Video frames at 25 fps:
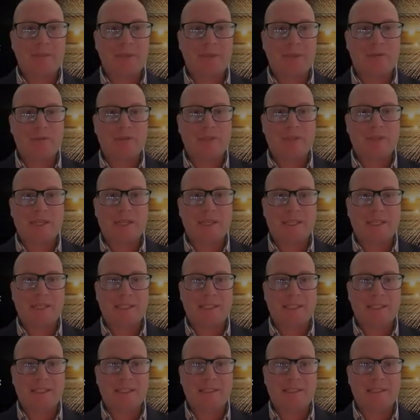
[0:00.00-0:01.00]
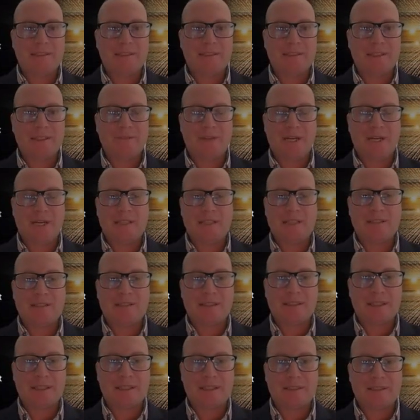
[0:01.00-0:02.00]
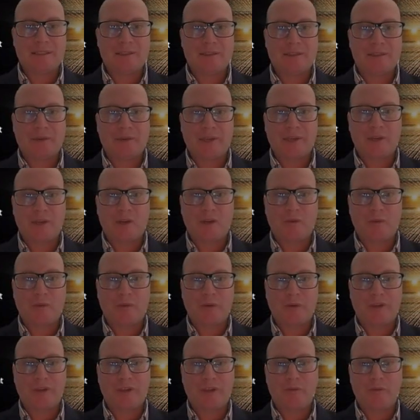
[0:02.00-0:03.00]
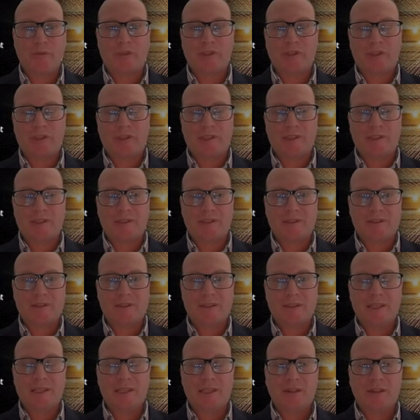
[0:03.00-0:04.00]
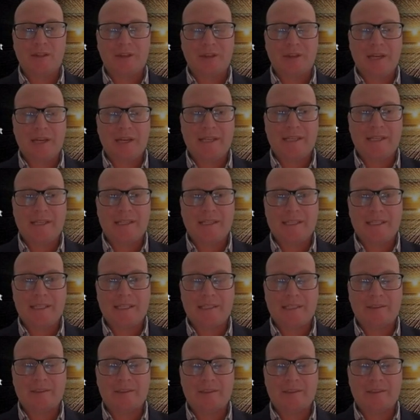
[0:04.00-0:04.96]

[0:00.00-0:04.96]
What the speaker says: MetalsTech is advancing its Sturek Gold project, which is located in